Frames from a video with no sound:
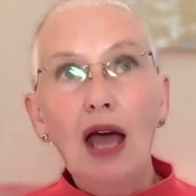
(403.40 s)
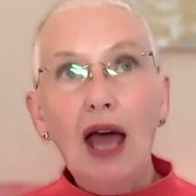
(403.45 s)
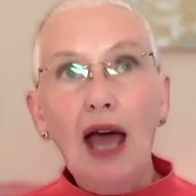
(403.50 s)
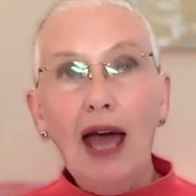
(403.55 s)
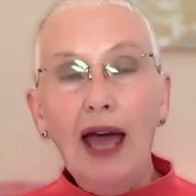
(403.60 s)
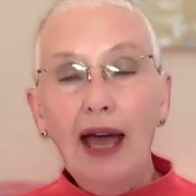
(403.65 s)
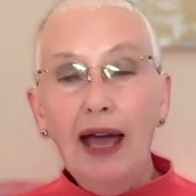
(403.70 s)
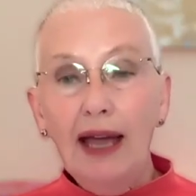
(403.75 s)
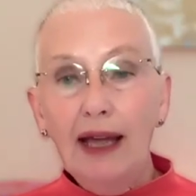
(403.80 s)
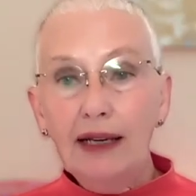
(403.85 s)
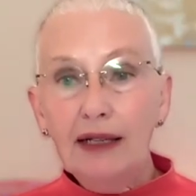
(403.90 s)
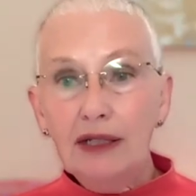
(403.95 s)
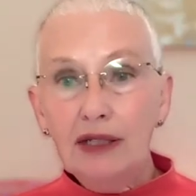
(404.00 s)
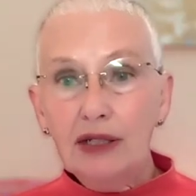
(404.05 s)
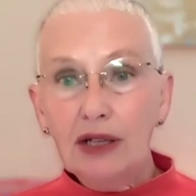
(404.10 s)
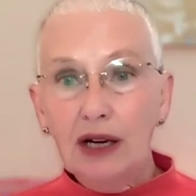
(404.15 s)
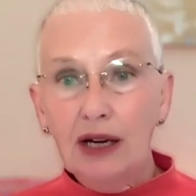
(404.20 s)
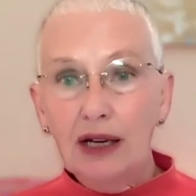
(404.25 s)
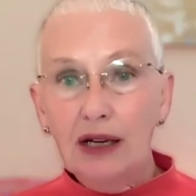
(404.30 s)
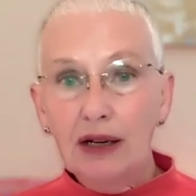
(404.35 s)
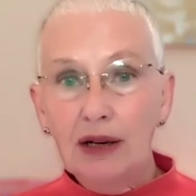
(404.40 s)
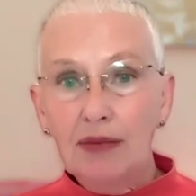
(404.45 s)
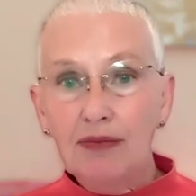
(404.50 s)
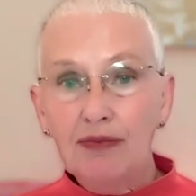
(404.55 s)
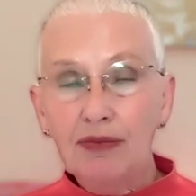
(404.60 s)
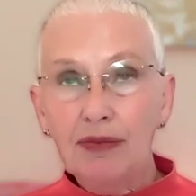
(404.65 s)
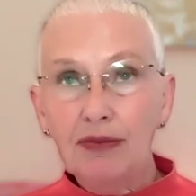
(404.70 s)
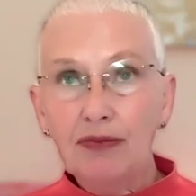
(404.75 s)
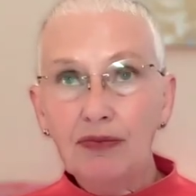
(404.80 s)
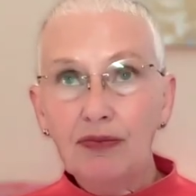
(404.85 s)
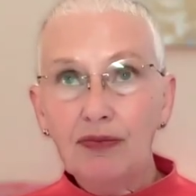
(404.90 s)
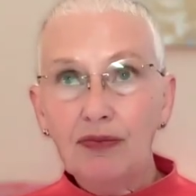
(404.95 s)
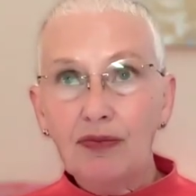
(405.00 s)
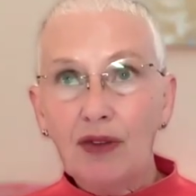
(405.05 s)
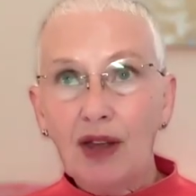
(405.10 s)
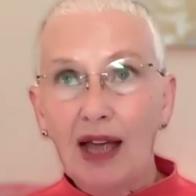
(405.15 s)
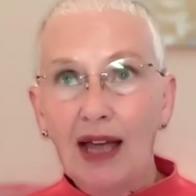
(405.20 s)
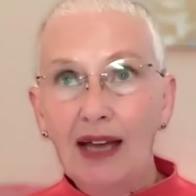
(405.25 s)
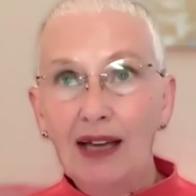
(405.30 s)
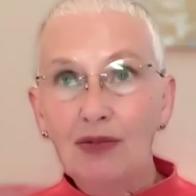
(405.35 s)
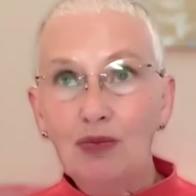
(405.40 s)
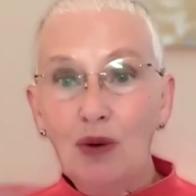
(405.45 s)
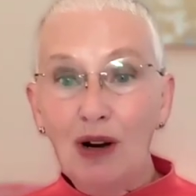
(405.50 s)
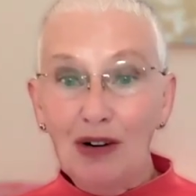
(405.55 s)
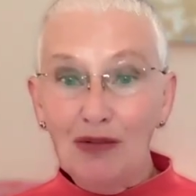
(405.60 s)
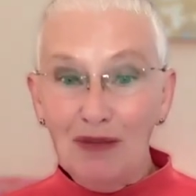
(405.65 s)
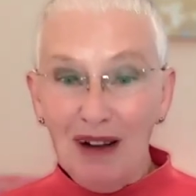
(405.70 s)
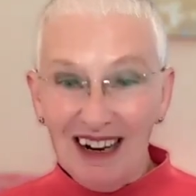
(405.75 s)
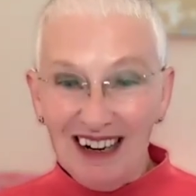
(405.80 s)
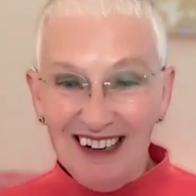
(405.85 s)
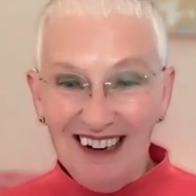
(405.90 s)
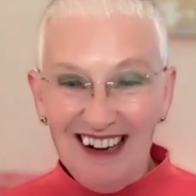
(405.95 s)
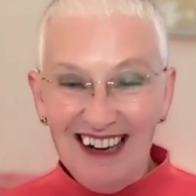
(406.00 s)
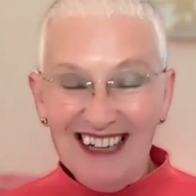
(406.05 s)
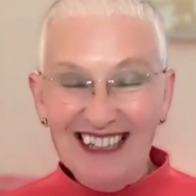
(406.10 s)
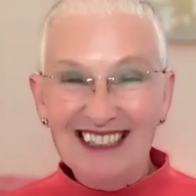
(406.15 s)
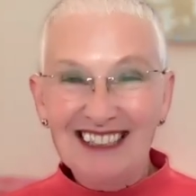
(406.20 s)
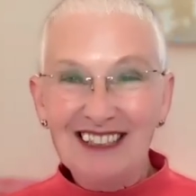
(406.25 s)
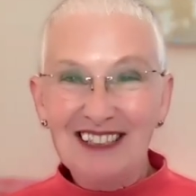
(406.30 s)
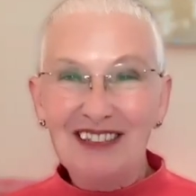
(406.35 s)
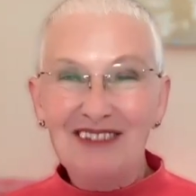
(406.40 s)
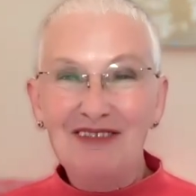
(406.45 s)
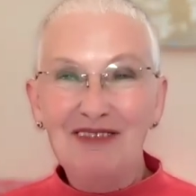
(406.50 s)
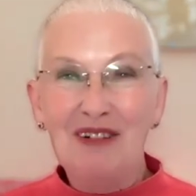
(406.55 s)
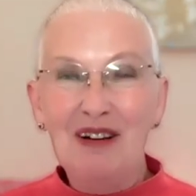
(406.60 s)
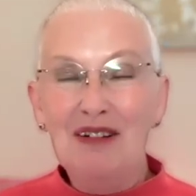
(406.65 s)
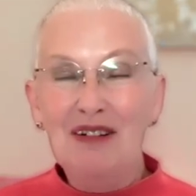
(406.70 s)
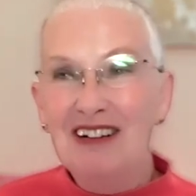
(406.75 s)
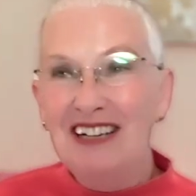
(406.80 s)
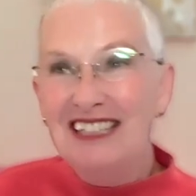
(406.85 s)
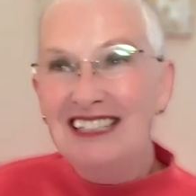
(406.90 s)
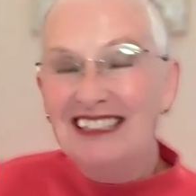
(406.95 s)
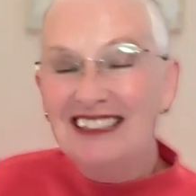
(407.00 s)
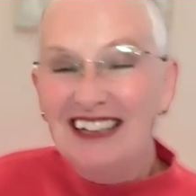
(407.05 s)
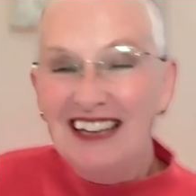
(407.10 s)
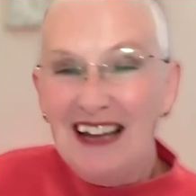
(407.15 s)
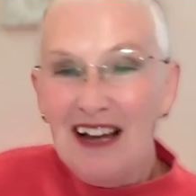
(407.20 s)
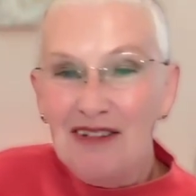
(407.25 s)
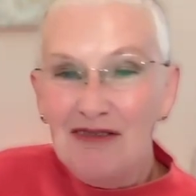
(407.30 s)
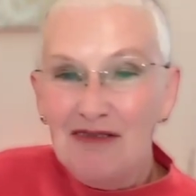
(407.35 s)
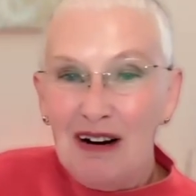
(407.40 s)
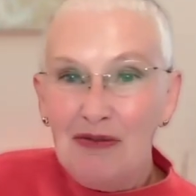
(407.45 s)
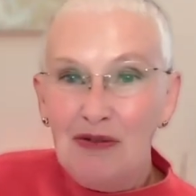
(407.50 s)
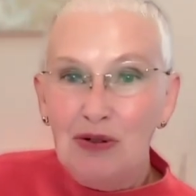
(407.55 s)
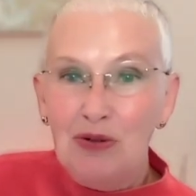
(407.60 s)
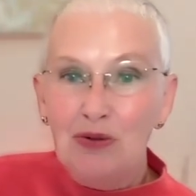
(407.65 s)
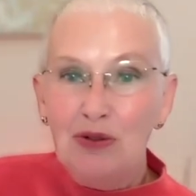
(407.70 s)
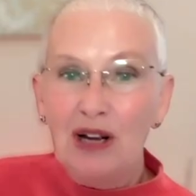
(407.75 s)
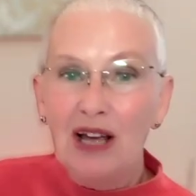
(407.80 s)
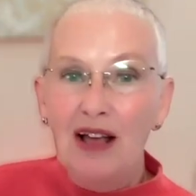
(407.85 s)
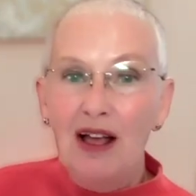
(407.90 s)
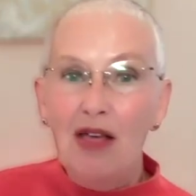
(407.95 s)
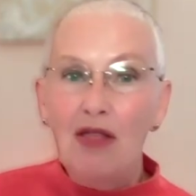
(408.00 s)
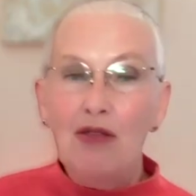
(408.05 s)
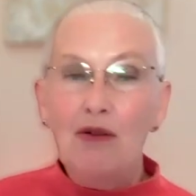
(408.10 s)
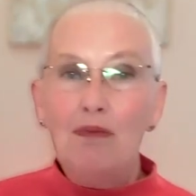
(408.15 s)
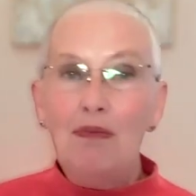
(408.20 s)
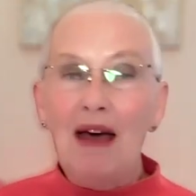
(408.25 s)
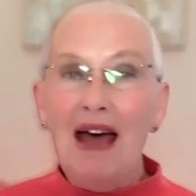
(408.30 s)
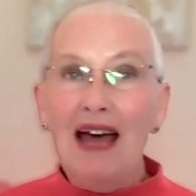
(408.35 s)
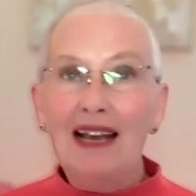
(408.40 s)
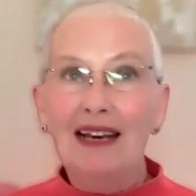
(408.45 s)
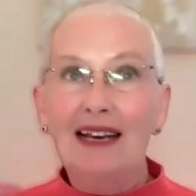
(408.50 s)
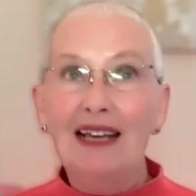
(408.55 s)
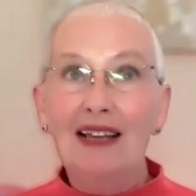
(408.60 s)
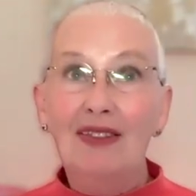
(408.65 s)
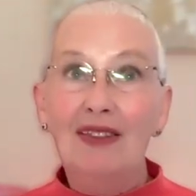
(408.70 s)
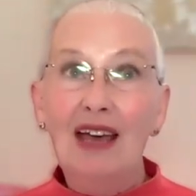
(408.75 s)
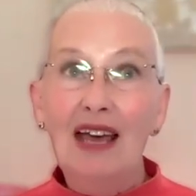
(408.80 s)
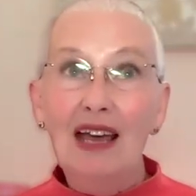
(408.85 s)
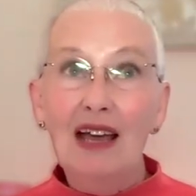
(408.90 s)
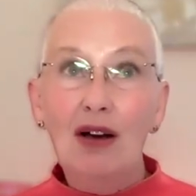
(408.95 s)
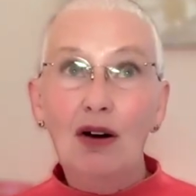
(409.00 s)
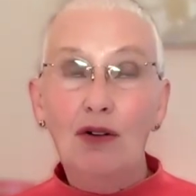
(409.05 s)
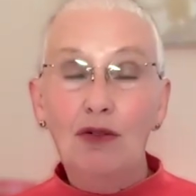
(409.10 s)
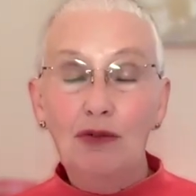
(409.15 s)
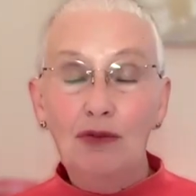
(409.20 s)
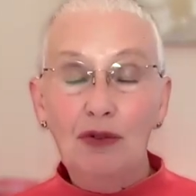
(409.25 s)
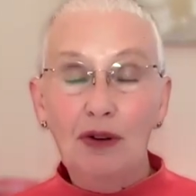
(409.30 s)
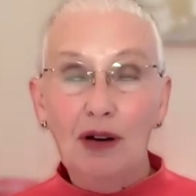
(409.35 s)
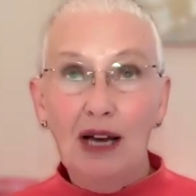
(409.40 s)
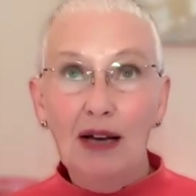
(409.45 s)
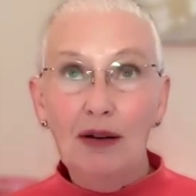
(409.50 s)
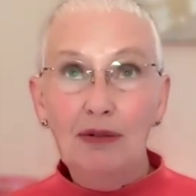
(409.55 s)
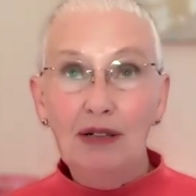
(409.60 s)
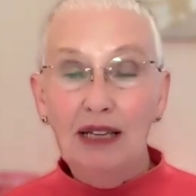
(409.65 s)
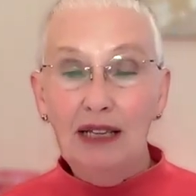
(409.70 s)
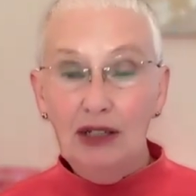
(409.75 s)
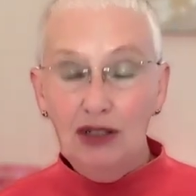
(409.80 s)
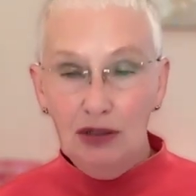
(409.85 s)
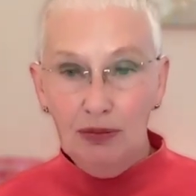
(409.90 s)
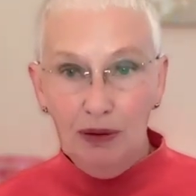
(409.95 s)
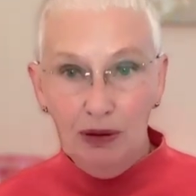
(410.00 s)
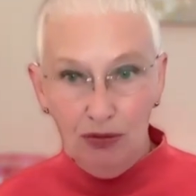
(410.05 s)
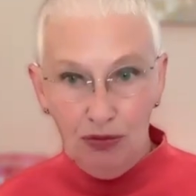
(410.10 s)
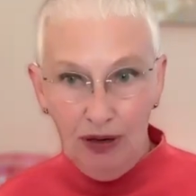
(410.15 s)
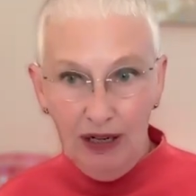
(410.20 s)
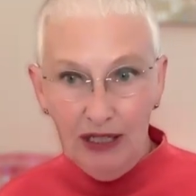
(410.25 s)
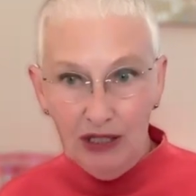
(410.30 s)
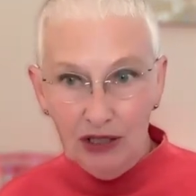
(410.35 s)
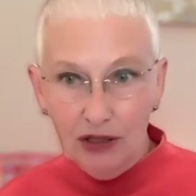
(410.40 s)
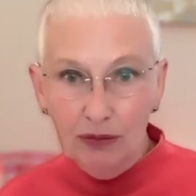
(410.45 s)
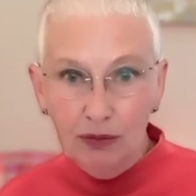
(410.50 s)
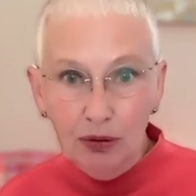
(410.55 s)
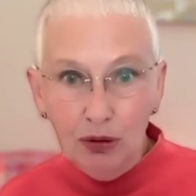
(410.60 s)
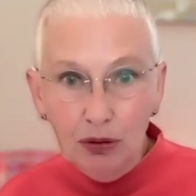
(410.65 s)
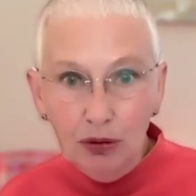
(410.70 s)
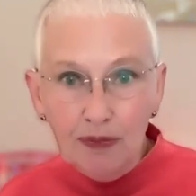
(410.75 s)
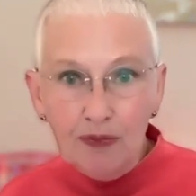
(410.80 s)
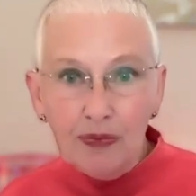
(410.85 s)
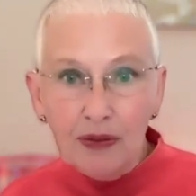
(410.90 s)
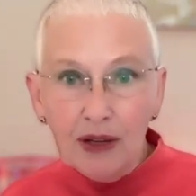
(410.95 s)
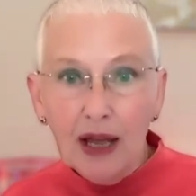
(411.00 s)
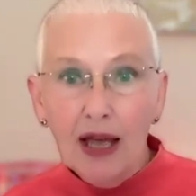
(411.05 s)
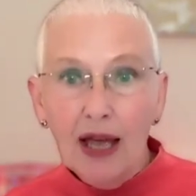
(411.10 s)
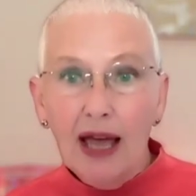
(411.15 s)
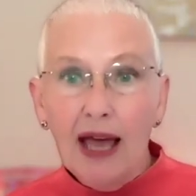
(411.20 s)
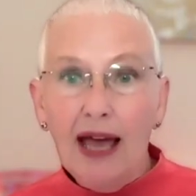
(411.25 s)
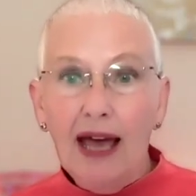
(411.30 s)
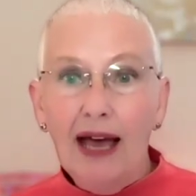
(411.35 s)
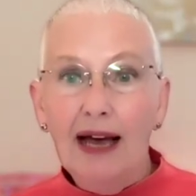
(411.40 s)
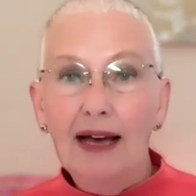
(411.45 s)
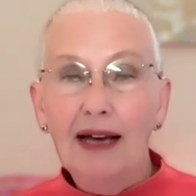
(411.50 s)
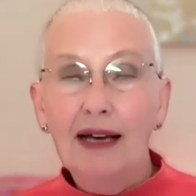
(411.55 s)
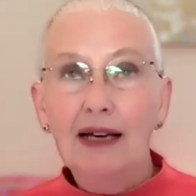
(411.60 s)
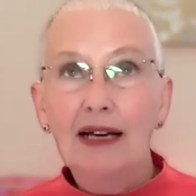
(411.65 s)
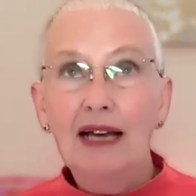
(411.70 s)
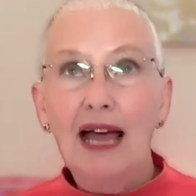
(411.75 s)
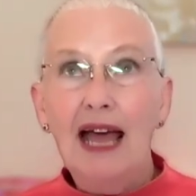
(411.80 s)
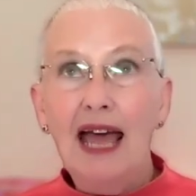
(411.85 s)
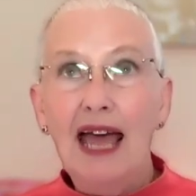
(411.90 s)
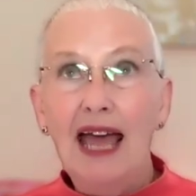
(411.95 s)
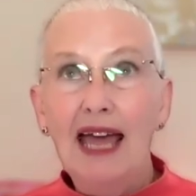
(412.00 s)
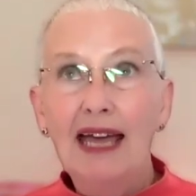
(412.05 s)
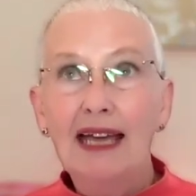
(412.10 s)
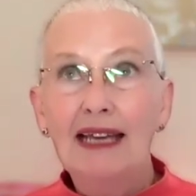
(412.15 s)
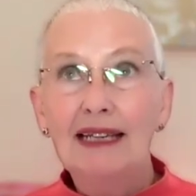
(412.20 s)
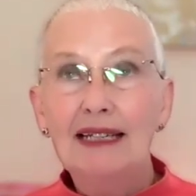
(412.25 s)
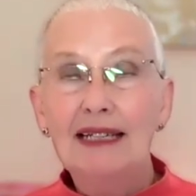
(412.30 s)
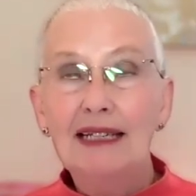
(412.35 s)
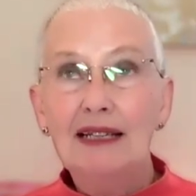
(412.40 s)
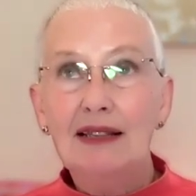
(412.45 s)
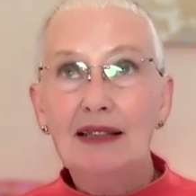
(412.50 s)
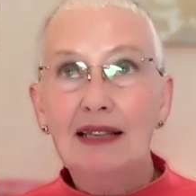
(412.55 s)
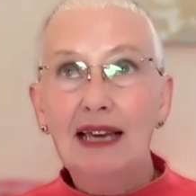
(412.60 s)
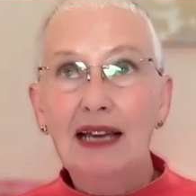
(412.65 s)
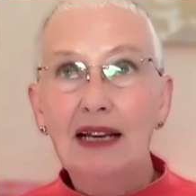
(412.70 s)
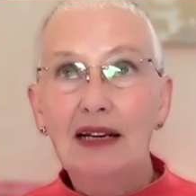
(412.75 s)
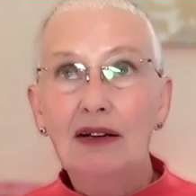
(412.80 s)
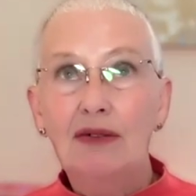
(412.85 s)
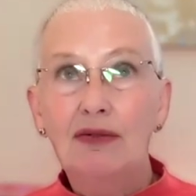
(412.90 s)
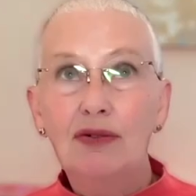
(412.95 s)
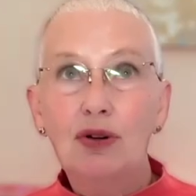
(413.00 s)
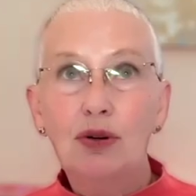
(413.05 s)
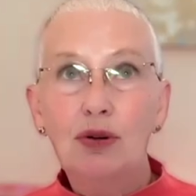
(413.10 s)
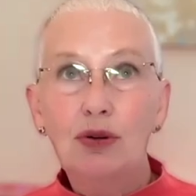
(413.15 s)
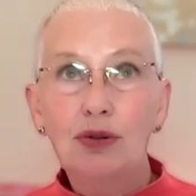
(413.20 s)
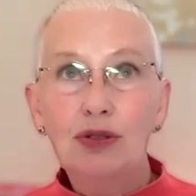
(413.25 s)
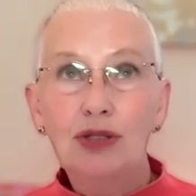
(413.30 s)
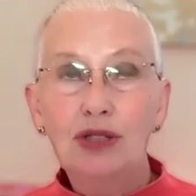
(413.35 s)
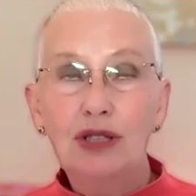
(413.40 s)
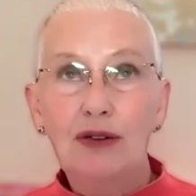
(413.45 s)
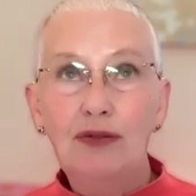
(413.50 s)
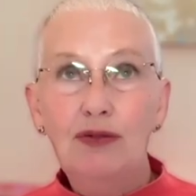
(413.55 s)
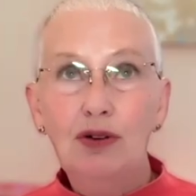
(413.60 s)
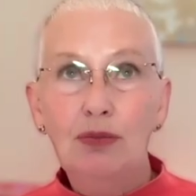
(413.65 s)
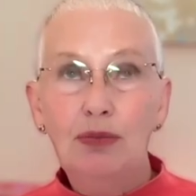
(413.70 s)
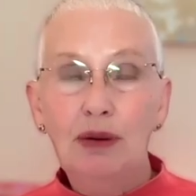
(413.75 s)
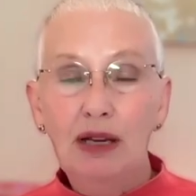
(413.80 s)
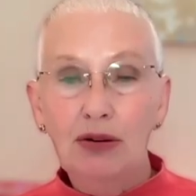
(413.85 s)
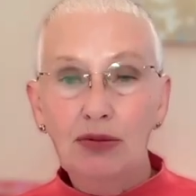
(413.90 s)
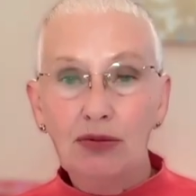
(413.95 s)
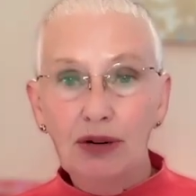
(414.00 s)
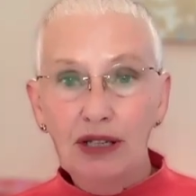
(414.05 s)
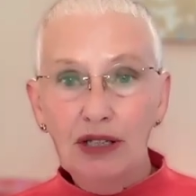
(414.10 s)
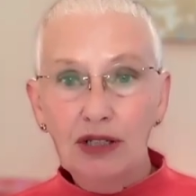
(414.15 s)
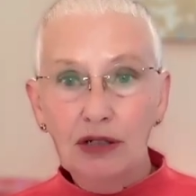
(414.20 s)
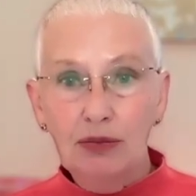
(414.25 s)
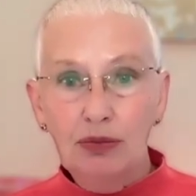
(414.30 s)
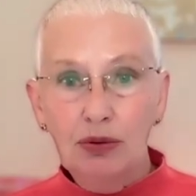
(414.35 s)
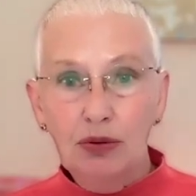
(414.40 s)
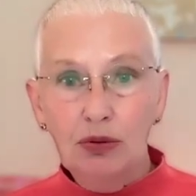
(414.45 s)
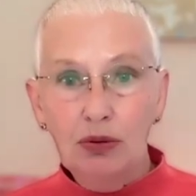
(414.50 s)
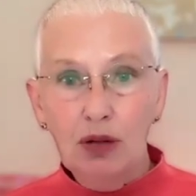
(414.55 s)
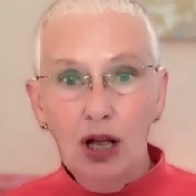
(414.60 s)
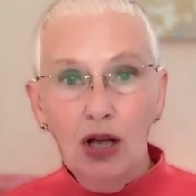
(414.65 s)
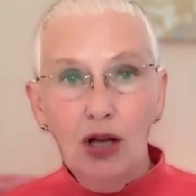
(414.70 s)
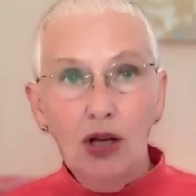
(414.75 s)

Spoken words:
And one of my clients, we recently unraveled the patterning there of needing to be reasonable. And then, of course, if you're being reasonable,